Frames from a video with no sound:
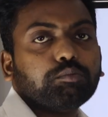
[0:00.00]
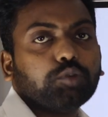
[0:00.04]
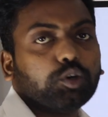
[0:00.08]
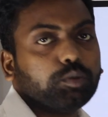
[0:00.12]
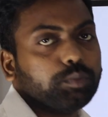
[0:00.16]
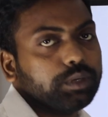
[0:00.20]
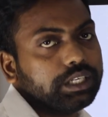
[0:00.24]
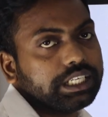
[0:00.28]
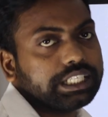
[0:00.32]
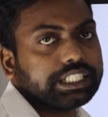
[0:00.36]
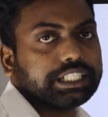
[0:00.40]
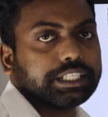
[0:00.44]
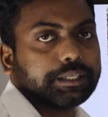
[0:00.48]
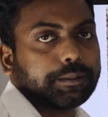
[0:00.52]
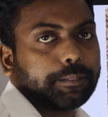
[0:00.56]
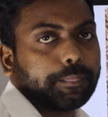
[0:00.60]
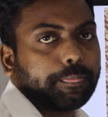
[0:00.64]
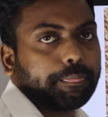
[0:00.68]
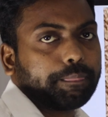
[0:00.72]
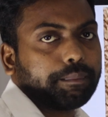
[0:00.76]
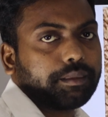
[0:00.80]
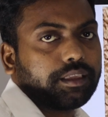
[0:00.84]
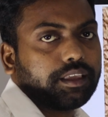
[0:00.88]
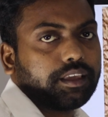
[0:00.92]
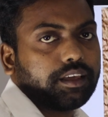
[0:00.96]
mobility.
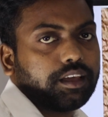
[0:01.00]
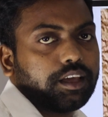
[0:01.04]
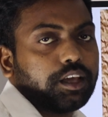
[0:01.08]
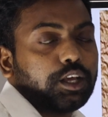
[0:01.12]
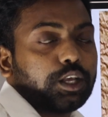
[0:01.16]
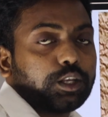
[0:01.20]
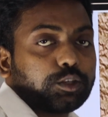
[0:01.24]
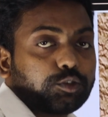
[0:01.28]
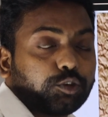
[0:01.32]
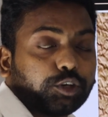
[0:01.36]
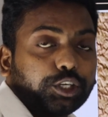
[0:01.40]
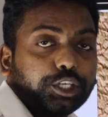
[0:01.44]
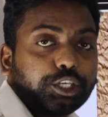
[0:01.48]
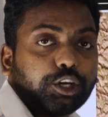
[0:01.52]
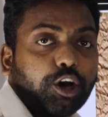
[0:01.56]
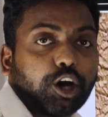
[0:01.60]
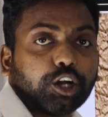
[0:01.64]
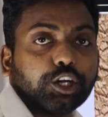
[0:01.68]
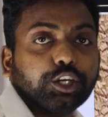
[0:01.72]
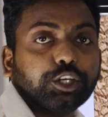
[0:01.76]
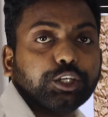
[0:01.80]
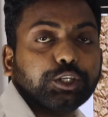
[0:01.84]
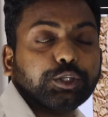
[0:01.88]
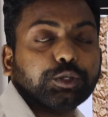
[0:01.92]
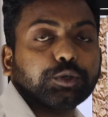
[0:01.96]
So in
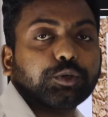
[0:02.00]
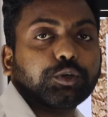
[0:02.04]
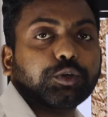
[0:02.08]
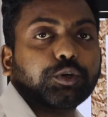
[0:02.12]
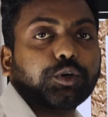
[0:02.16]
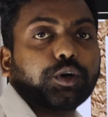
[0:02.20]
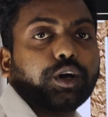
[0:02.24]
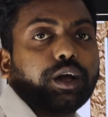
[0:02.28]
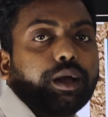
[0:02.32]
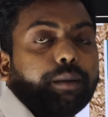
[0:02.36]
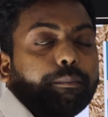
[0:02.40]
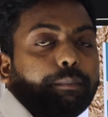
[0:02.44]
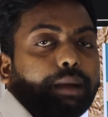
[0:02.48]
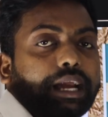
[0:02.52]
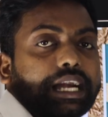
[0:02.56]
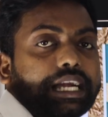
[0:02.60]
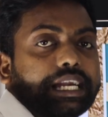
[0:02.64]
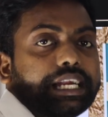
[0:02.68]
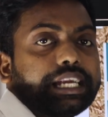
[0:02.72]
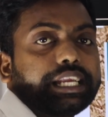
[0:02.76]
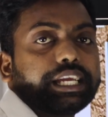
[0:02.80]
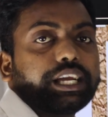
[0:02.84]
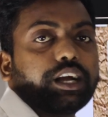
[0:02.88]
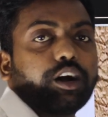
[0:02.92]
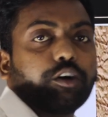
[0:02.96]
order to
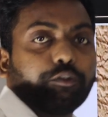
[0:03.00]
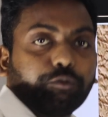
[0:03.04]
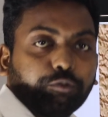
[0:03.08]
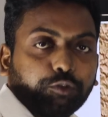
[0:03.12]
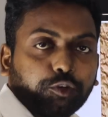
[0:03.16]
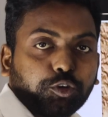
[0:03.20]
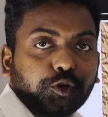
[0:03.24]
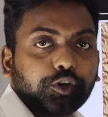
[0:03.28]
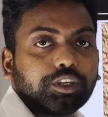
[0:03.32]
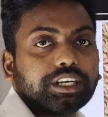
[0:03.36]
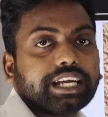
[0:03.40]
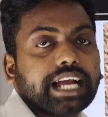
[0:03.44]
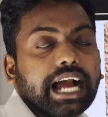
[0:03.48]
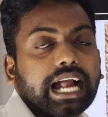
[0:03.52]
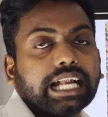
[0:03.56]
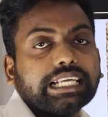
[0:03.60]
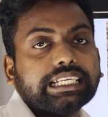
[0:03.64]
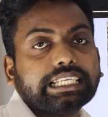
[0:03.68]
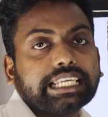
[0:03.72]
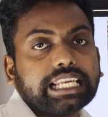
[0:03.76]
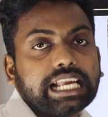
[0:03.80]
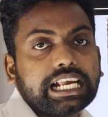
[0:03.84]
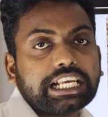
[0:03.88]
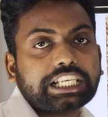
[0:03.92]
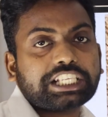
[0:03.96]
maintaining of good
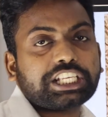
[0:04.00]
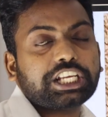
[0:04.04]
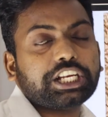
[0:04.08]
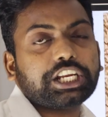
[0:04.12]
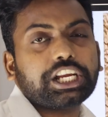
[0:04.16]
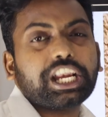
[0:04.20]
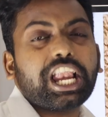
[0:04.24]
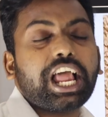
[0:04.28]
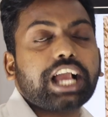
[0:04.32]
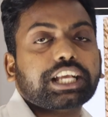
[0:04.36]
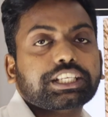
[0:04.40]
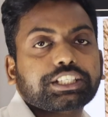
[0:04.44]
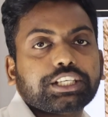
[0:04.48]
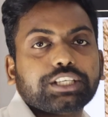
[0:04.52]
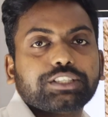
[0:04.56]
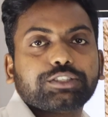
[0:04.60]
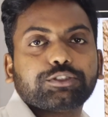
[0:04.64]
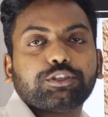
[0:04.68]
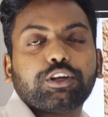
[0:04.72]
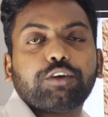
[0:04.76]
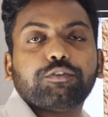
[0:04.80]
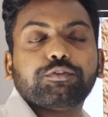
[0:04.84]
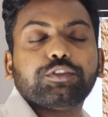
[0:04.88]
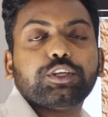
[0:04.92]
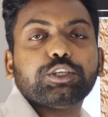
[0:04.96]
contraction relaxation
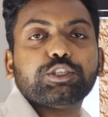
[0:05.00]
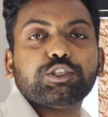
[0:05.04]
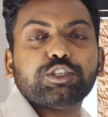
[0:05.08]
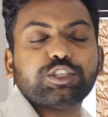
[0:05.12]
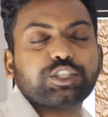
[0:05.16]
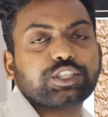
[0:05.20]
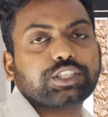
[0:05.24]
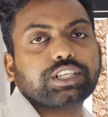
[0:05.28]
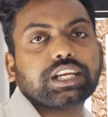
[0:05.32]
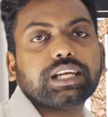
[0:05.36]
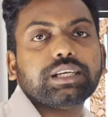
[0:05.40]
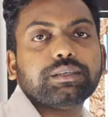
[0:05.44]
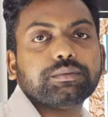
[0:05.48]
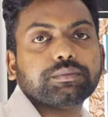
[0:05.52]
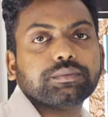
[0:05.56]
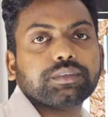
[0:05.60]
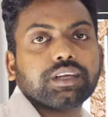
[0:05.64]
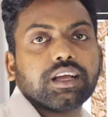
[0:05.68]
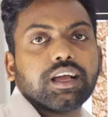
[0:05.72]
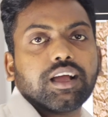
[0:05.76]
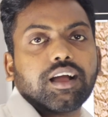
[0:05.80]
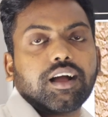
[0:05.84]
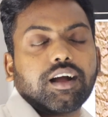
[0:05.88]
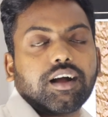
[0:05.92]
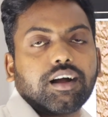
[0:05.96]
of the uterine
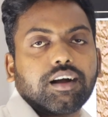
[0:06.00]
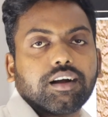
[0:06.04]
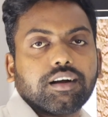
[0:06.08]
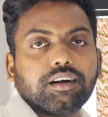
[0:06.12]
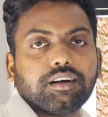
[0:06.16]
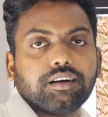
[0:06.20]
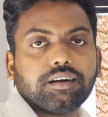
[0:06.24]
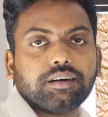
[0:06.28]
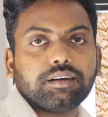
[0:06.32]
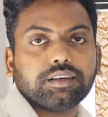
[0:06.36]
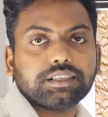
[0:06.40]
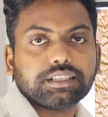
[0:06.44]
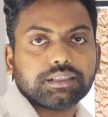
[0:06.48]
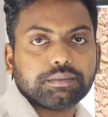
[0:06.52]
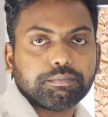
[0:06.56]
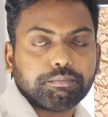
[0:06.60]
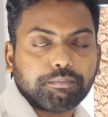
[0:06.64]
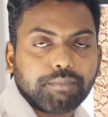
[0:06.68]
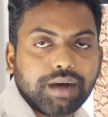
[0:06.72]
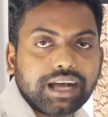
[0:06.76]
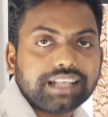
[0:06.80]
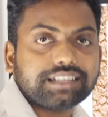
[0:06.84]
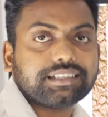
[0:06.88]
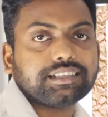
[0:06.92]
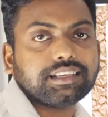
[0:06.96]

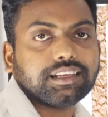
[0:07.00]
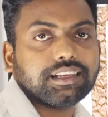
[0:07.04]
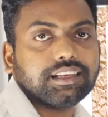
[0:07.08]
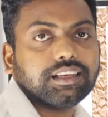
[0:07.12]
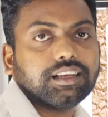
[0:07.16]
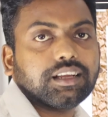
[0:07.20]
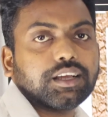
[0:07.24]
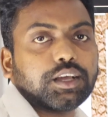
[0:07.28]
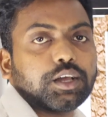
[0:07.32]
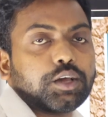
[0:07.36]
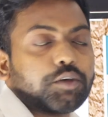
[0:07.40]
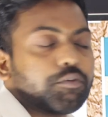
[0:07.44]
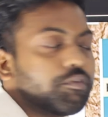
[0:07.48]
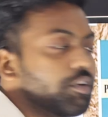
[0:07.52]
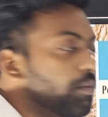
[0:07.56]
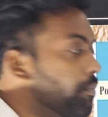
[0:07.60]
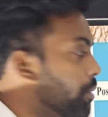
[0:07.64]
muscle, we